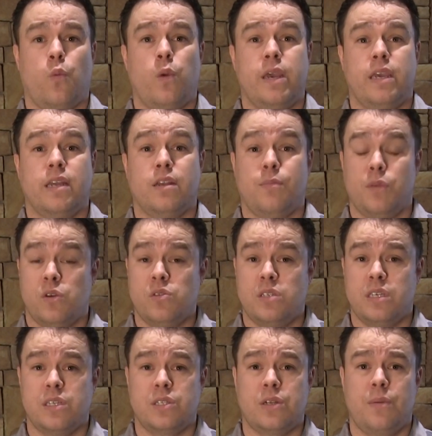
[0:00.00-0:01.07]
a weakened immune
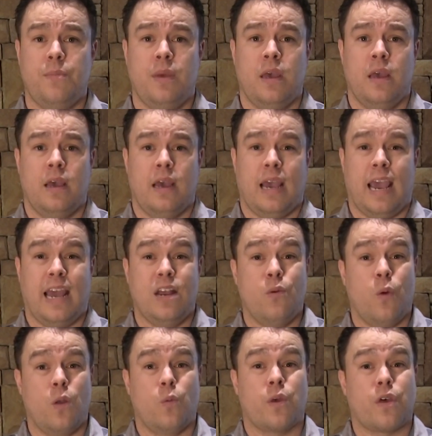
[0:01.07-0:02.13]
system,
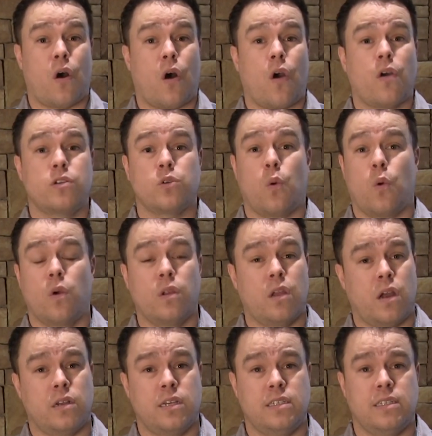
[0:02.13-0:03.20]
anyone with heart or
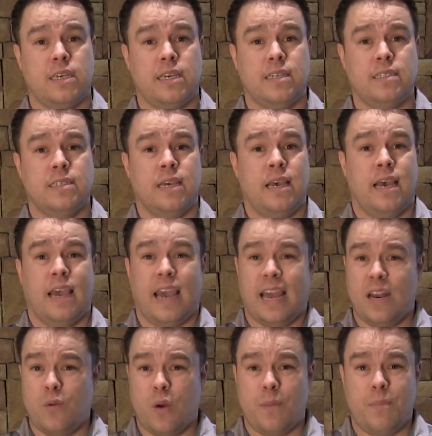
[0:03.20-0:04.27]
lung disease,
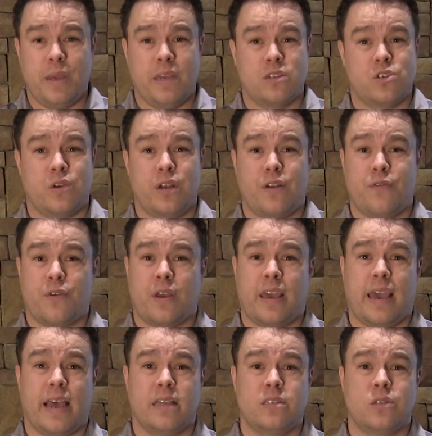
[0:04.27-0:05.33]
anyone being treated for
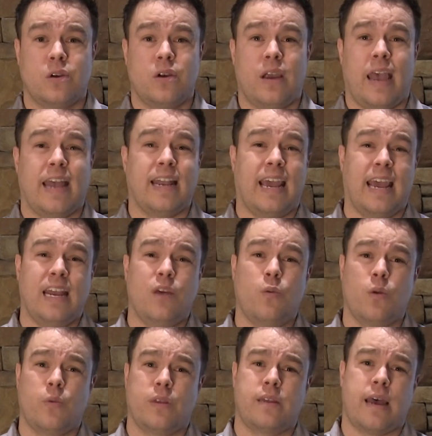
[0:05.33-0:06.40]
cancer, and
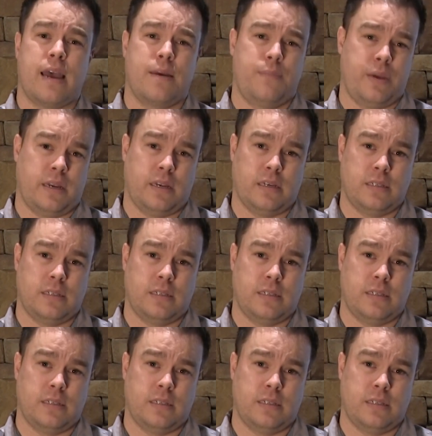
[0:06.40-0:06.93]
anyone with diabetes.